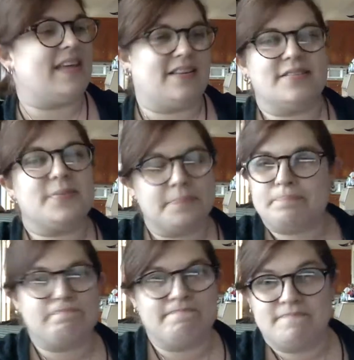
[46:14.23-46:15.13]
That
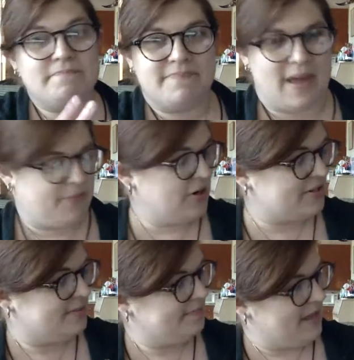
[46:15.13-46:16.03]

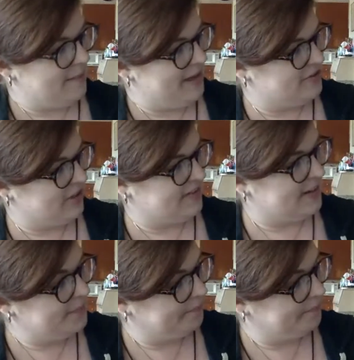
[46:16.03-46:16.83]
works. That math checks out.